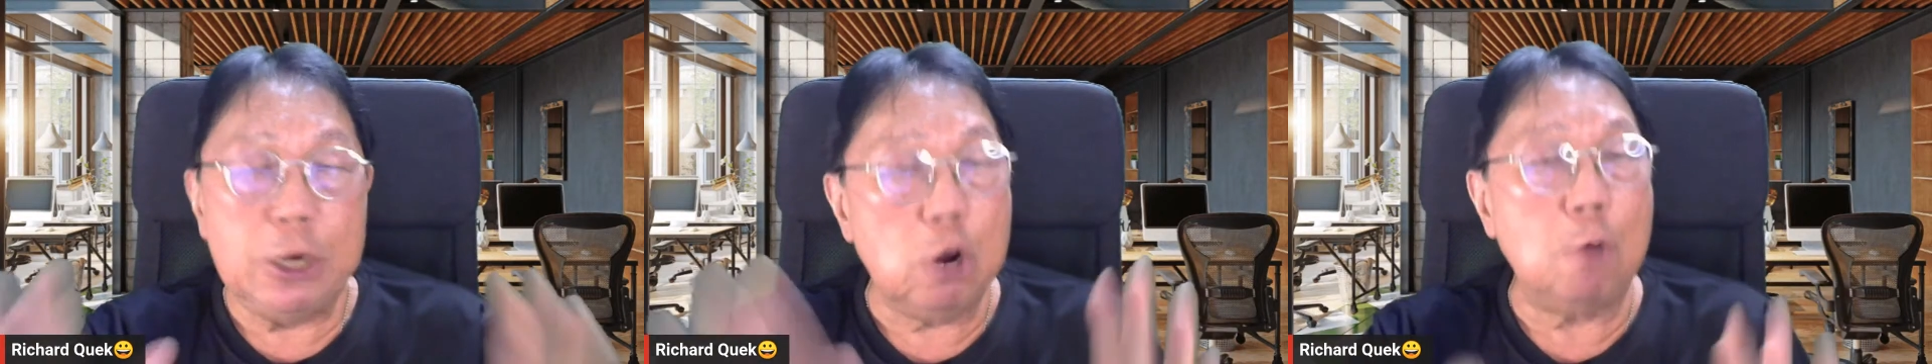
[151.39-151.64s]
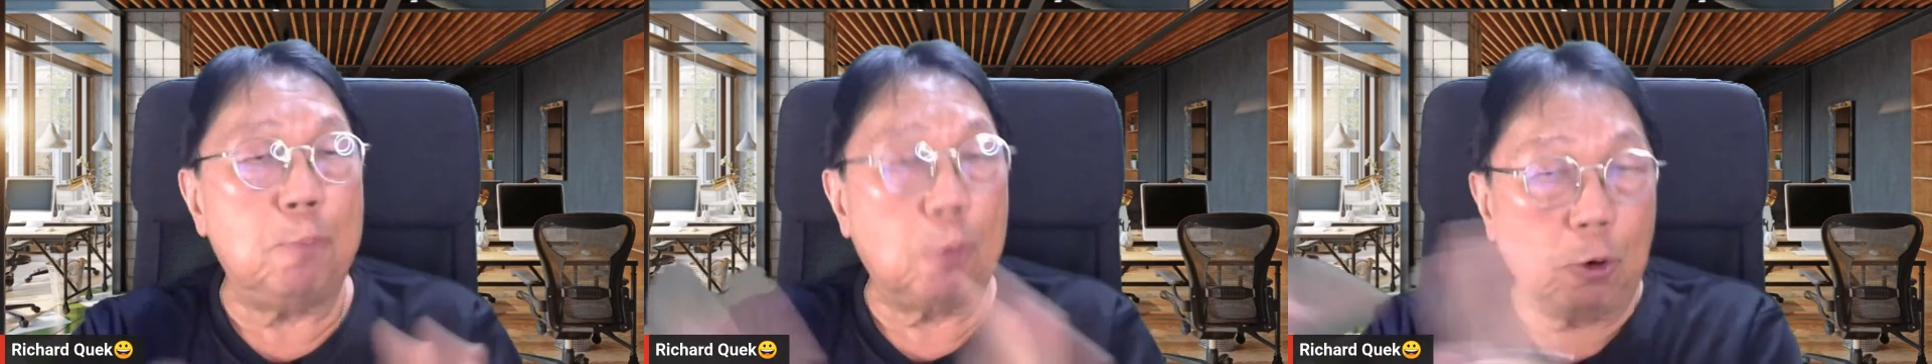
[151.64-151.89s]

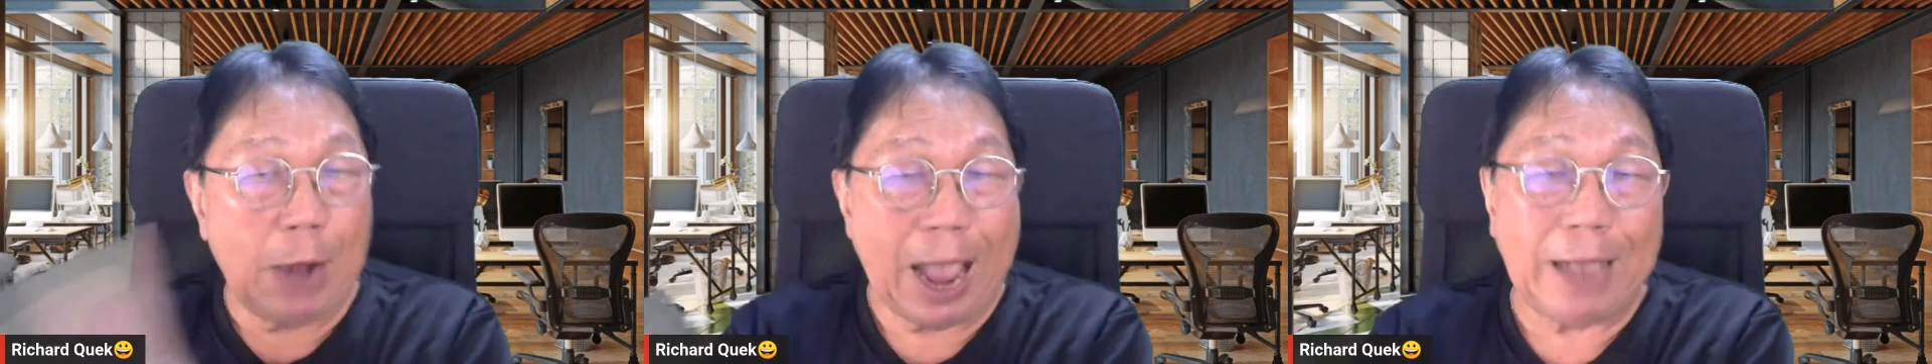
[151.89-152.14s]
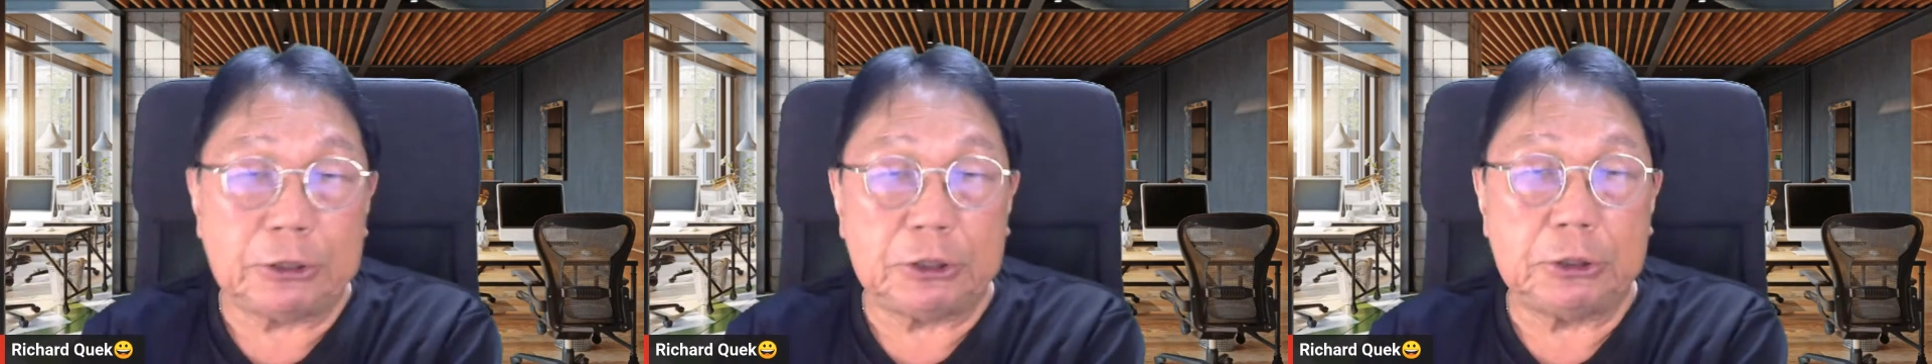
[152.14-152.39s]
new
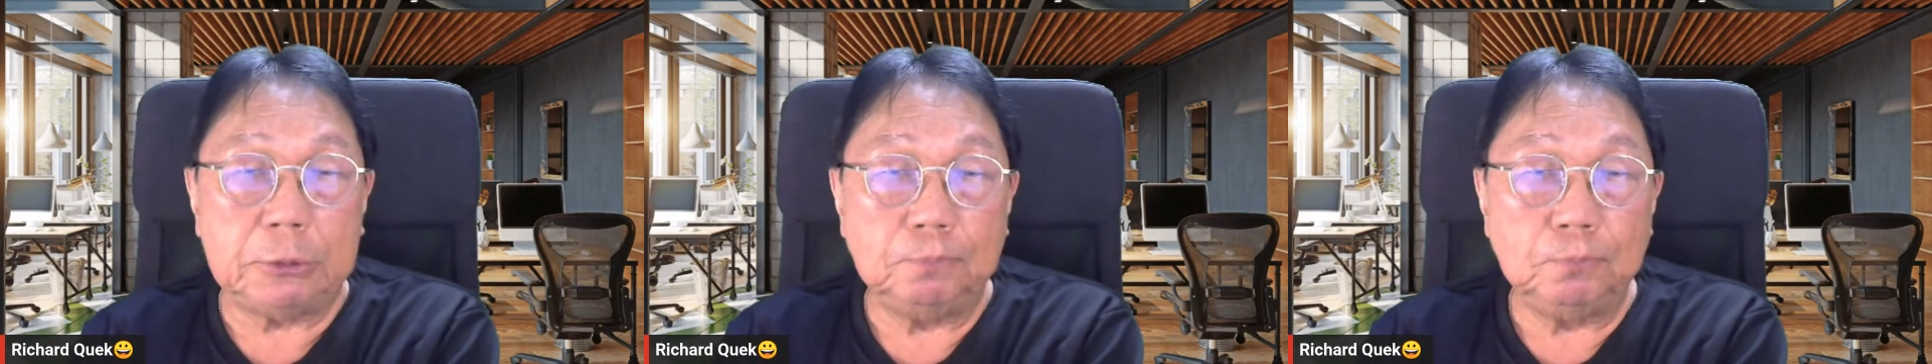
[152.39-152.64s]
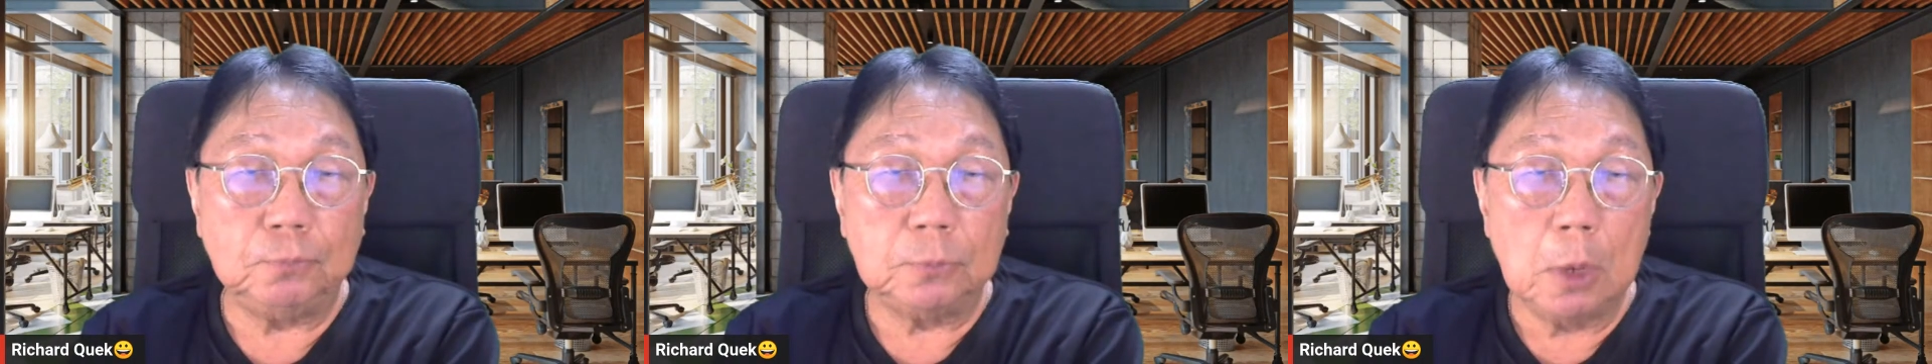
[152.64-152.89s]
products,
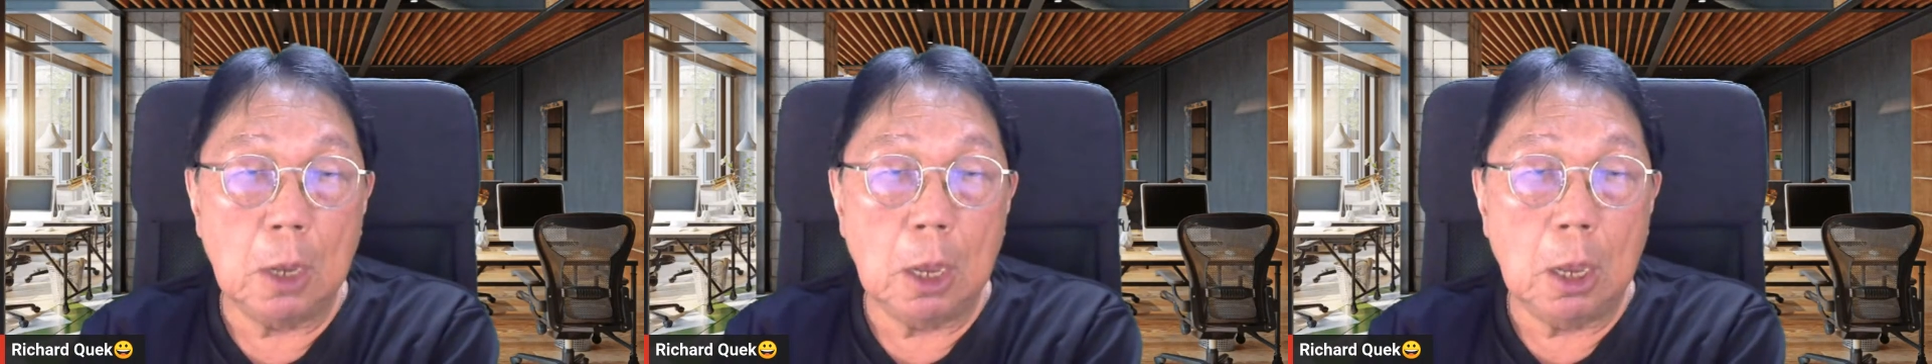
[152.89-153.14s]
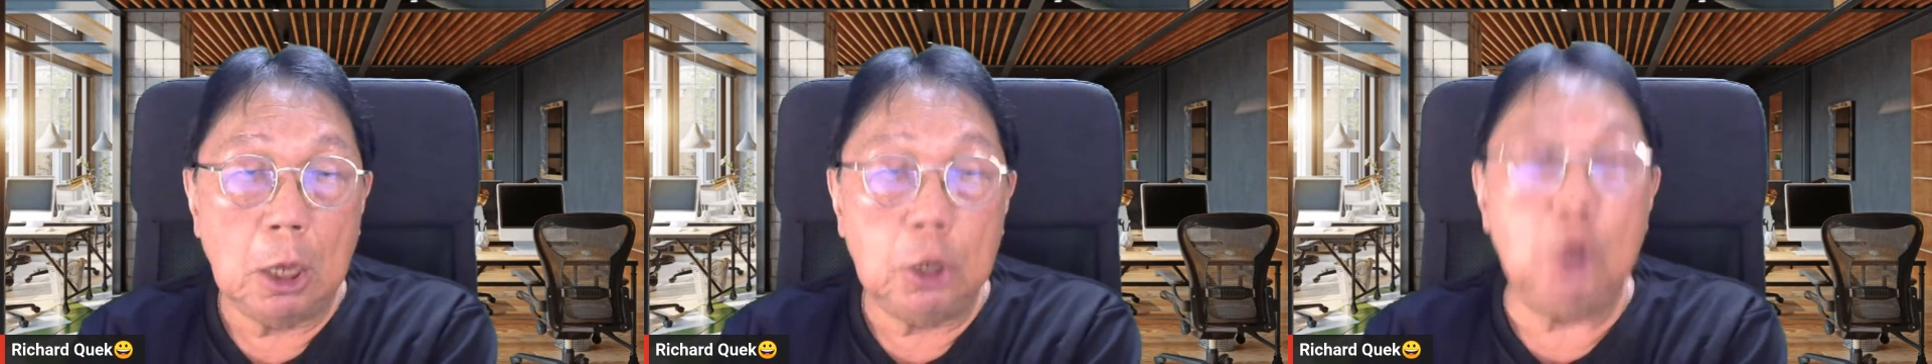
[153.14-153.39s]

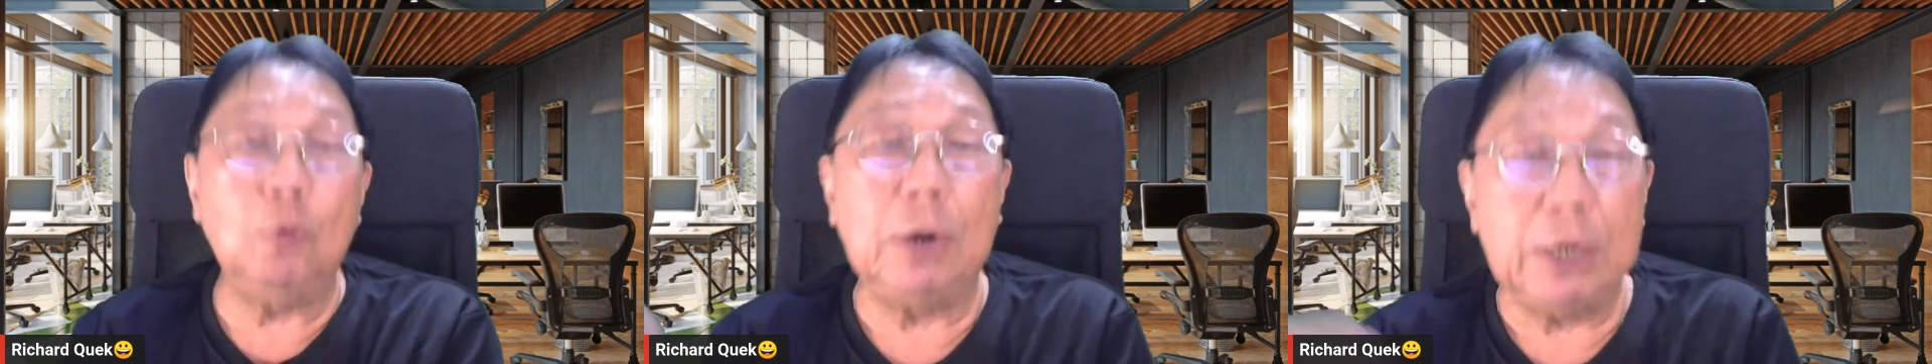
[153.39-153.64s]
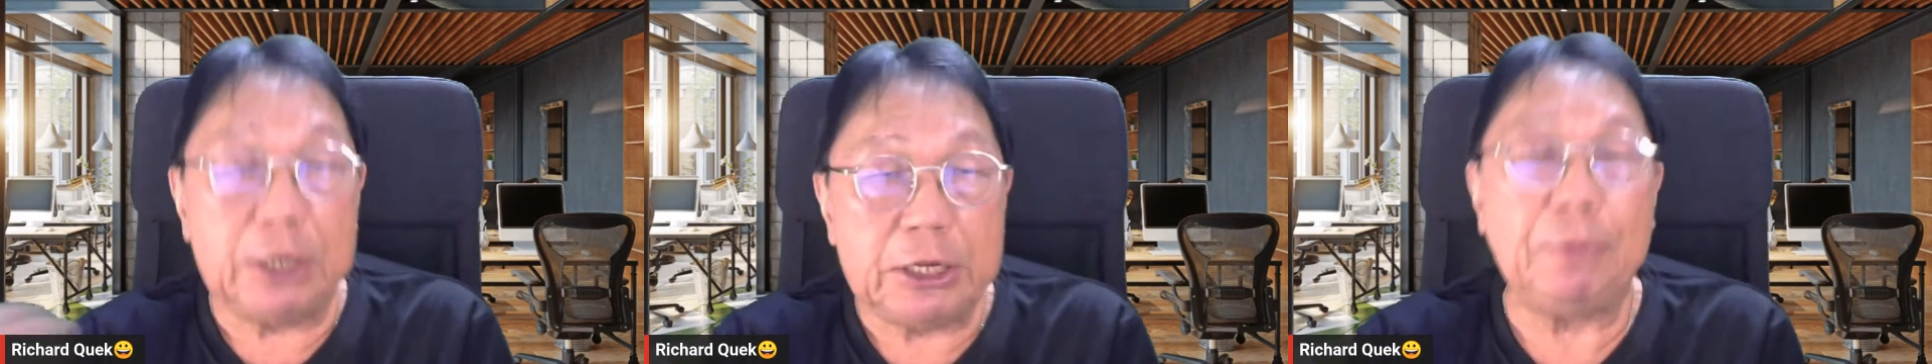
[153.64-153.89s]
you will
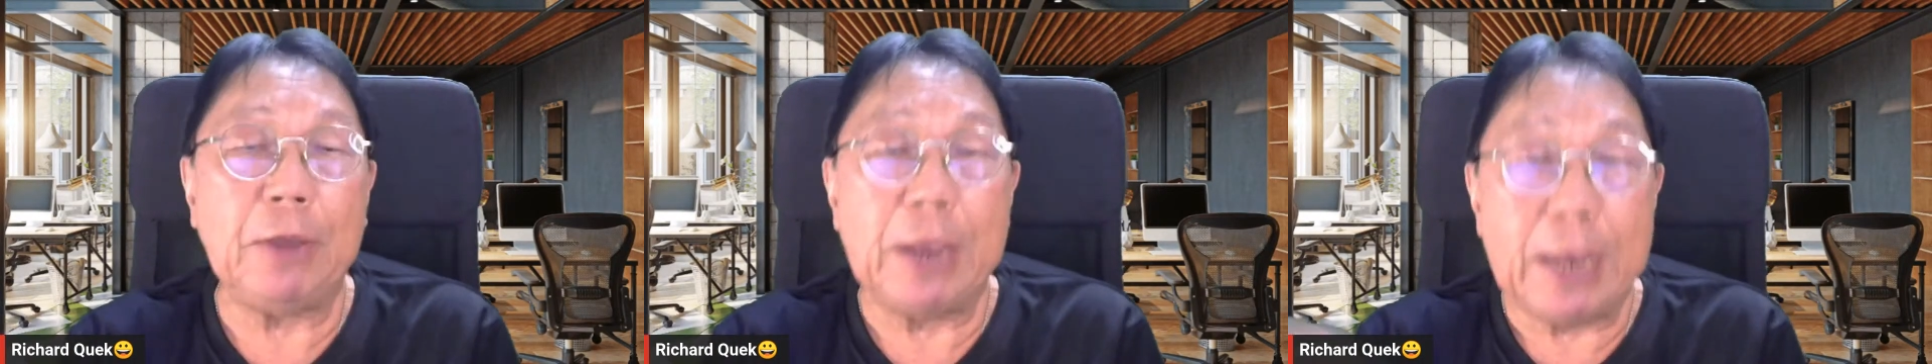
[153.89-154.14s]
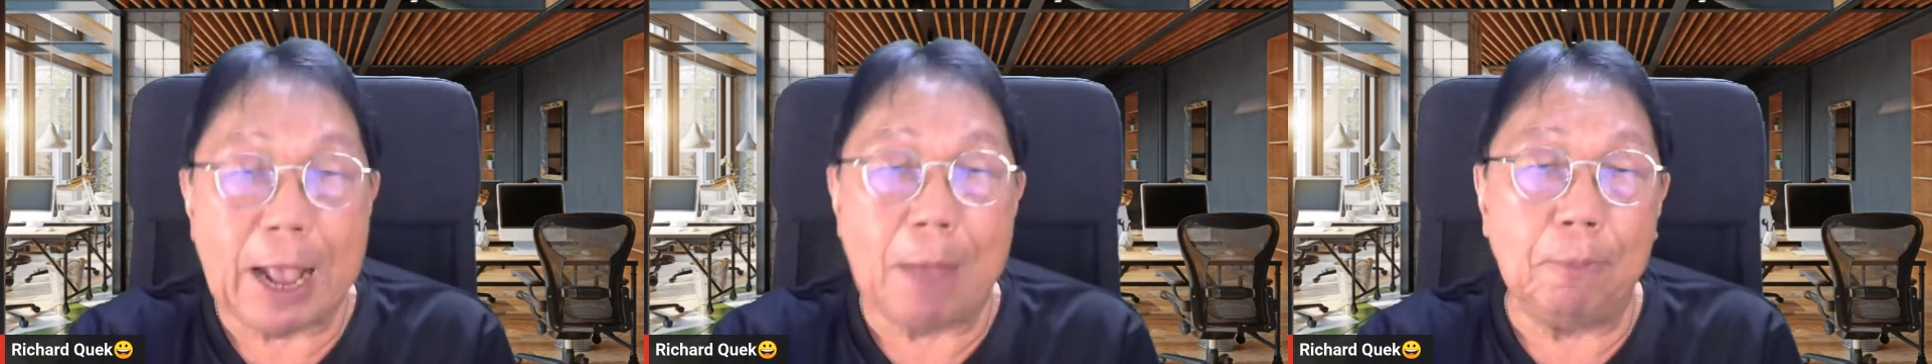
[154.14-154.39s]
receive
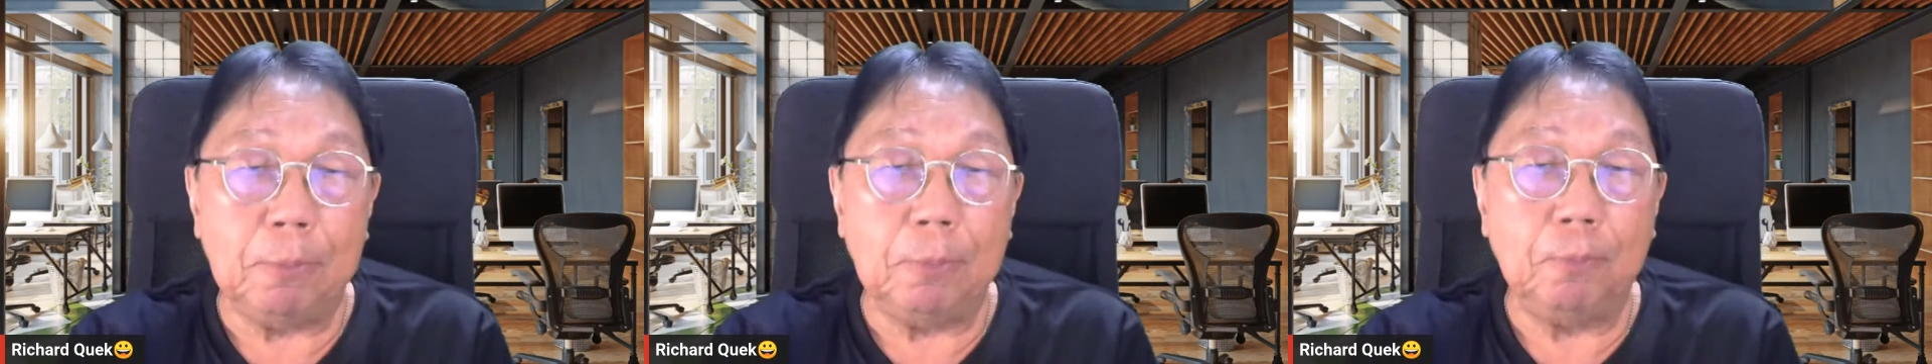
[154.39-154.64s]
income,